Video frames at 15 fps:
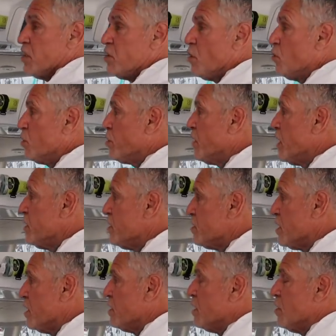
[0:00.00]
they don't craze
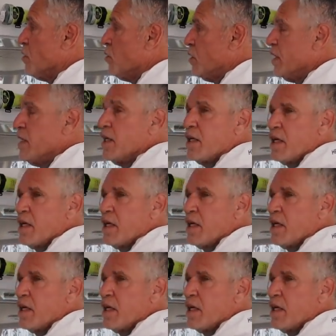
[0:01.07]
and they don't leak,